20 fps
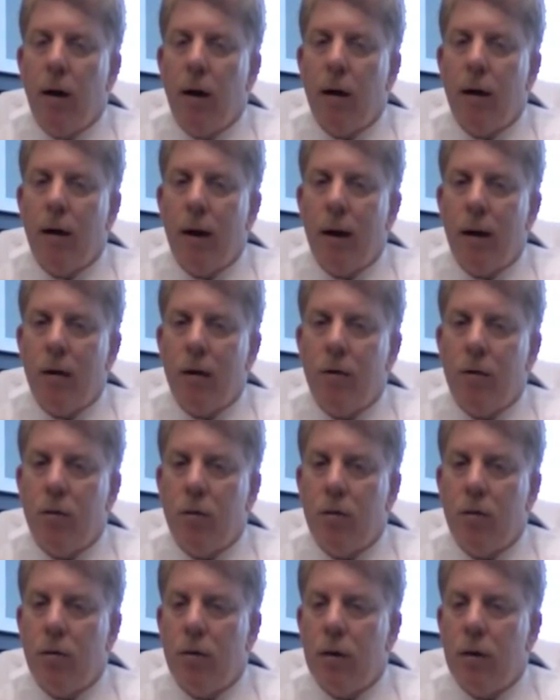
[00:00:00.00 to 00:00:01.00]

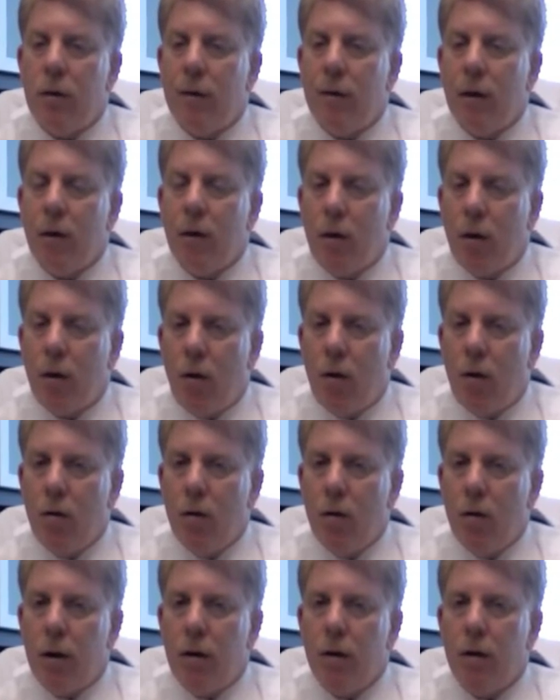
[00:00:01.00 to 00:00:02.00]
Cancer in the
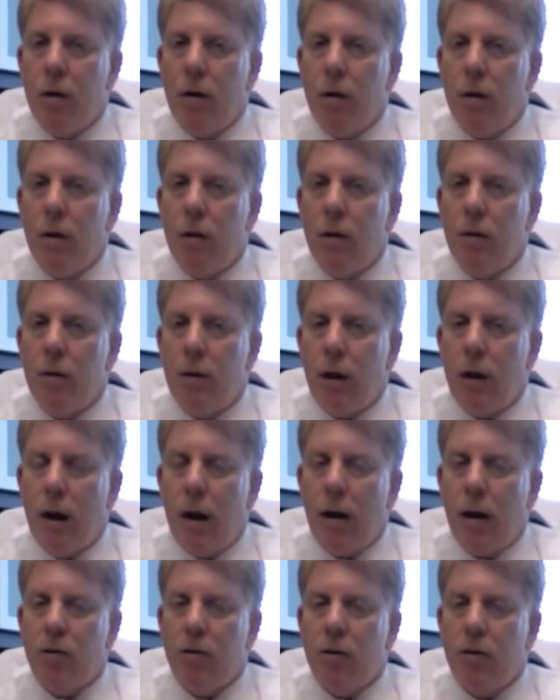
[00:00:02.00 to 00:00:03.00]
colon is
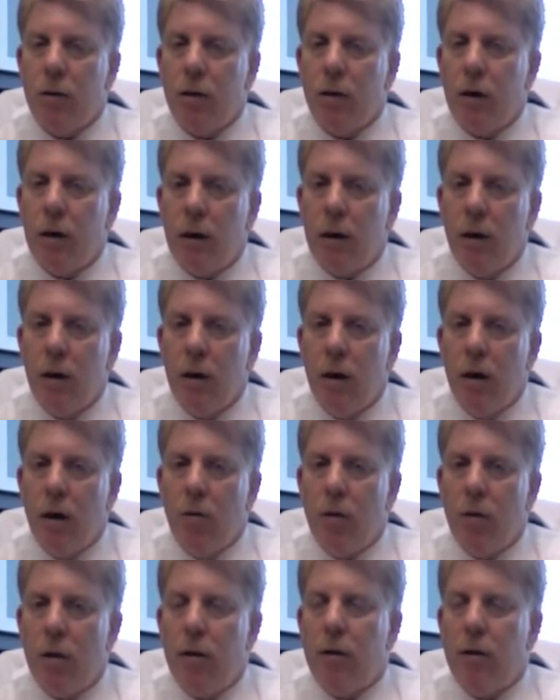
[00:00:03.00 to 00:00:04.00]
actually
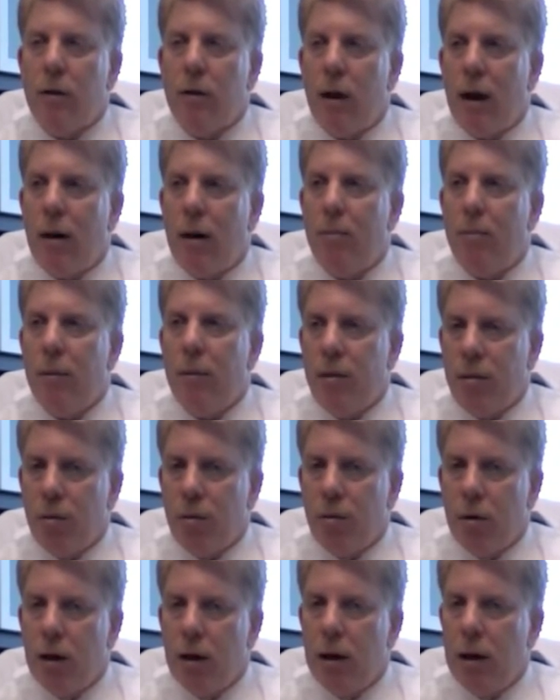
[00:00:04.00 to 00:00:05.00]
one of the top
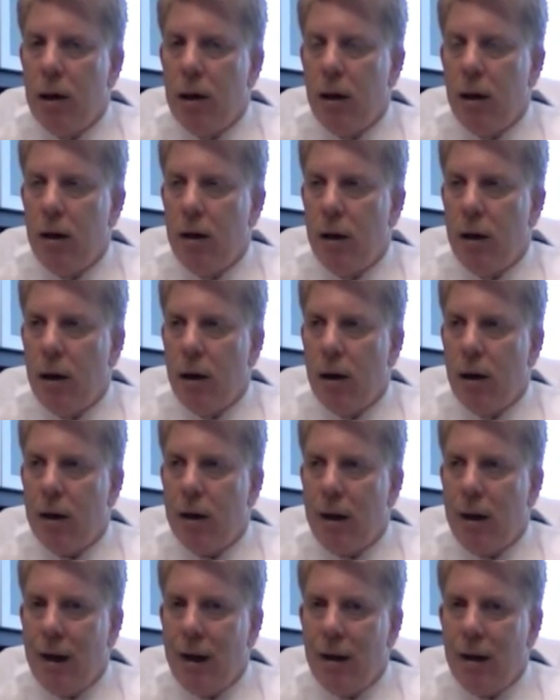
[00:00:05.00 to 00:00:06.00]
3
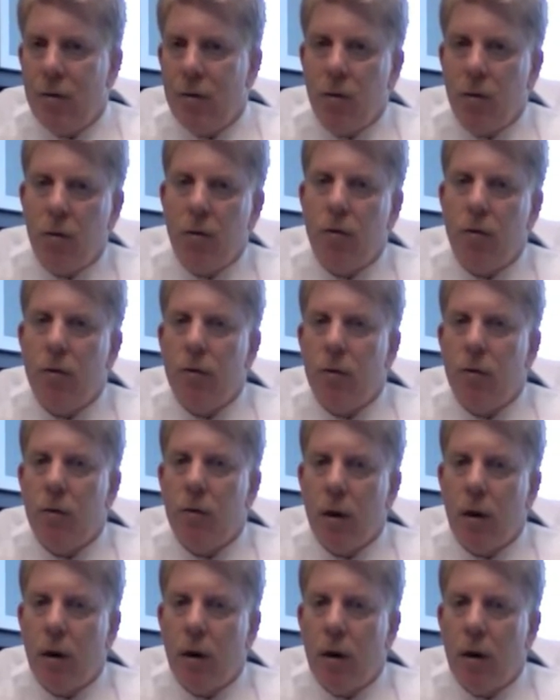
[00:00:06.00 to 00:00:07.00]
cancers
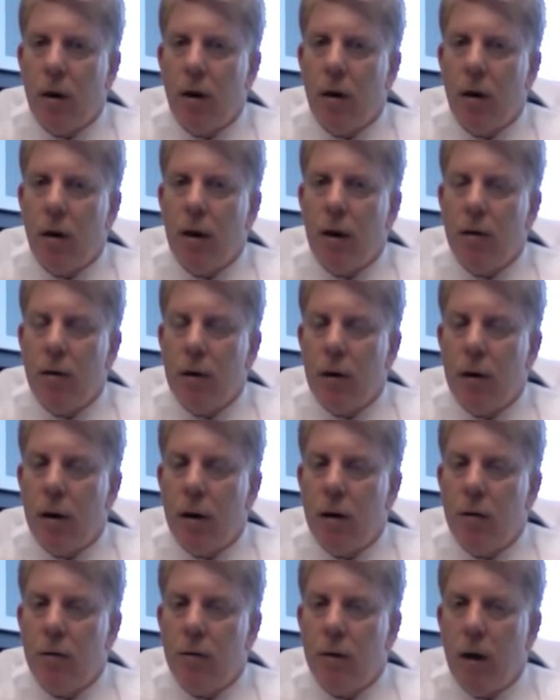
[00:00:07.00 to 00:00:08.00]
in the
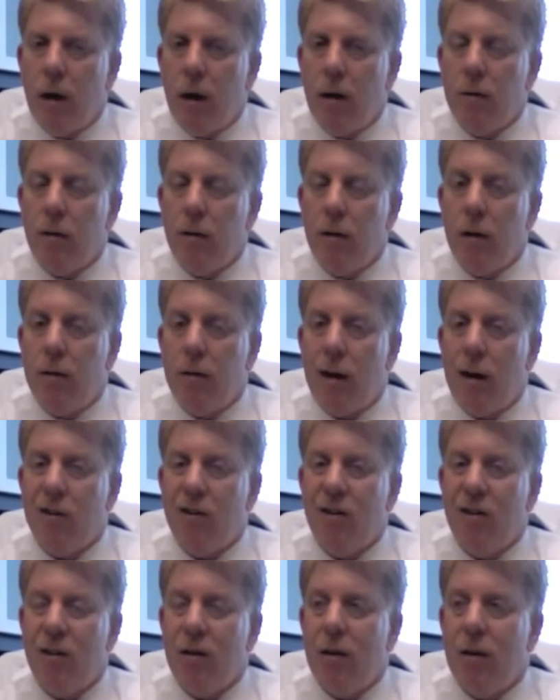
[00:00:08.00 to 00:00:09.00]
United States, and it's
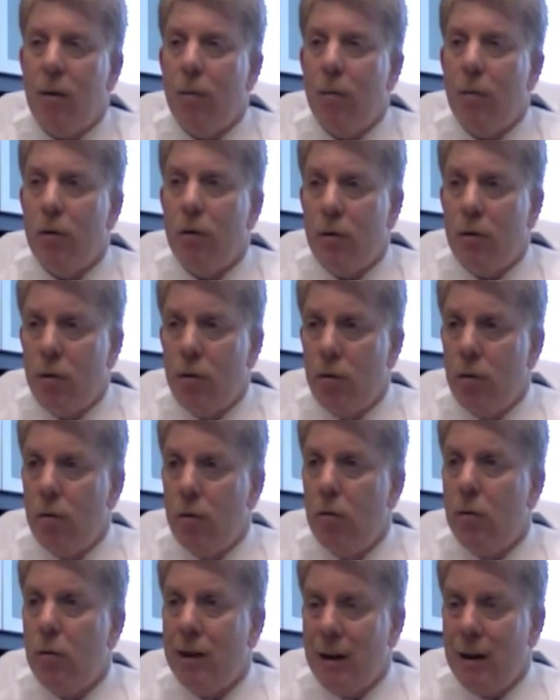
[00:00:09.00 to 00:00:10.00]
actually the
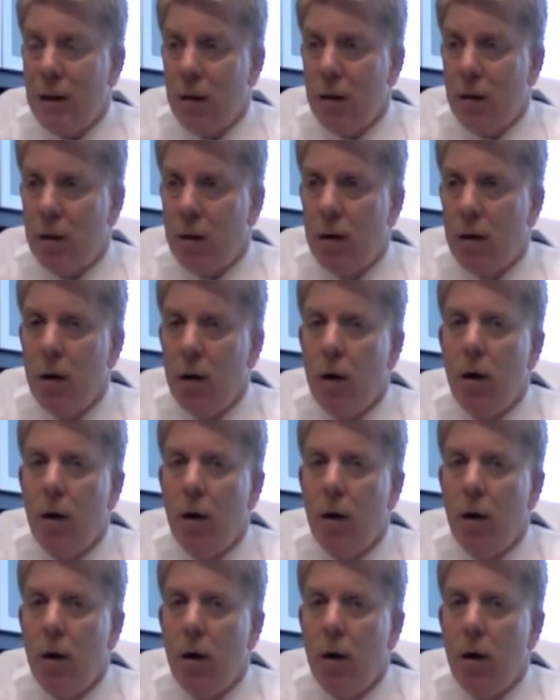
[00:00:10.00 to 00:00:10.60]
#2 killer